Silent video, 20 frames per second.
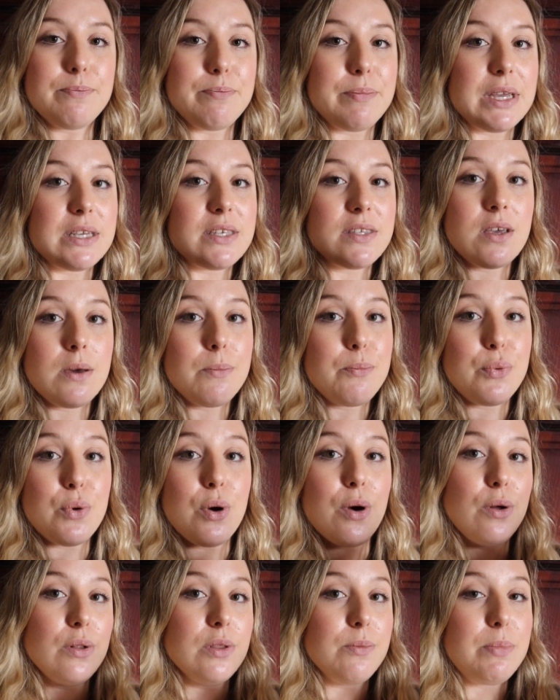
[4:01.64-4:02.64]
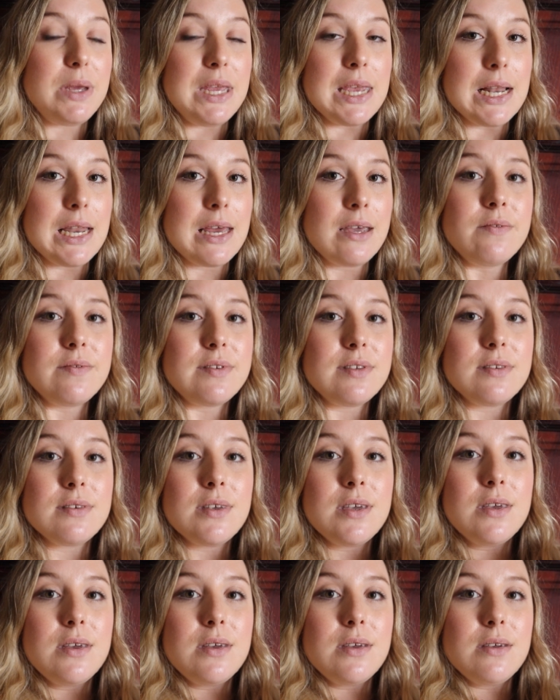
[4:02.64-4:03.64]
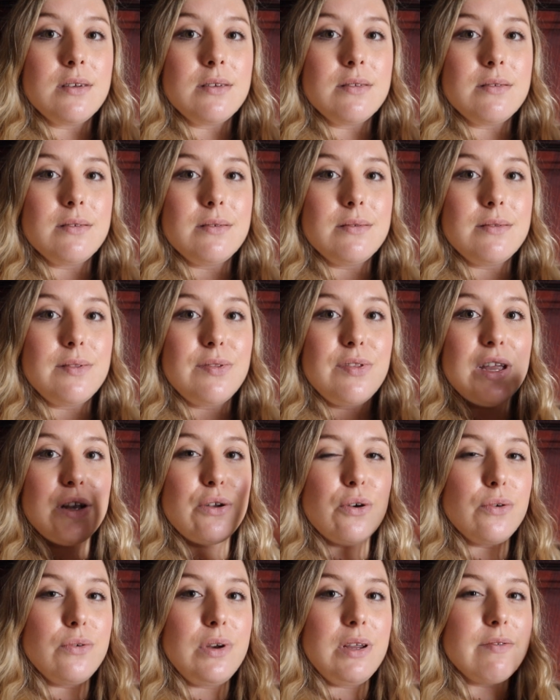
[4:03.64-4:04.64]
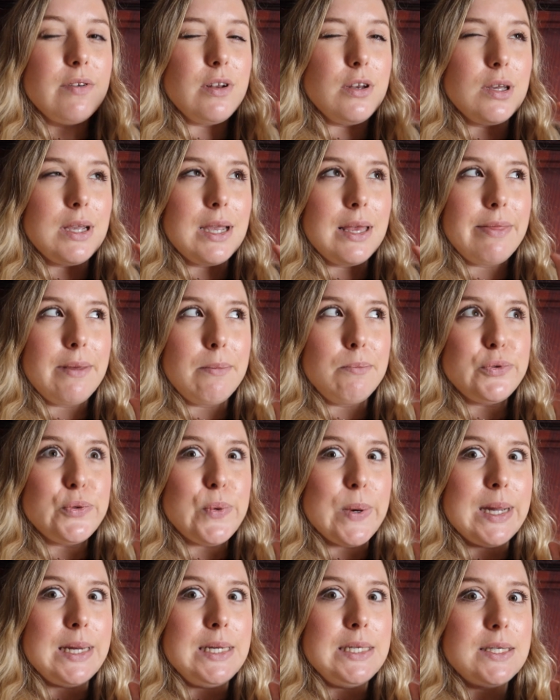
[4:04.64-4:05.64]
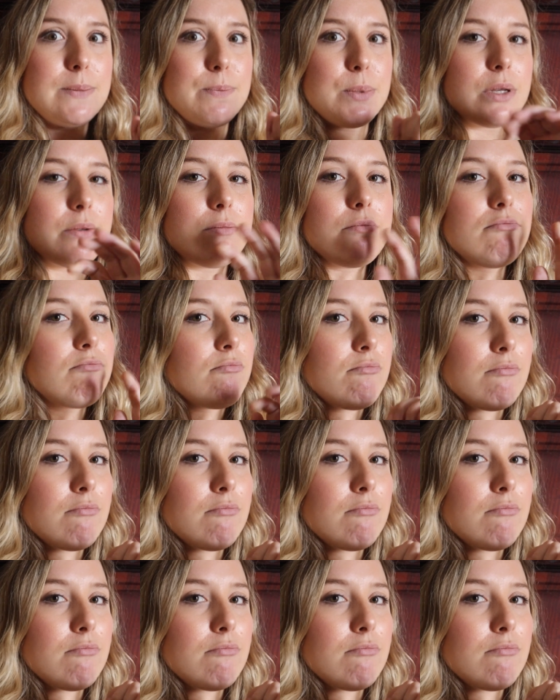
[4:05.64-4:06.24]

picks up all the PLFs. They don't even look at them twice, but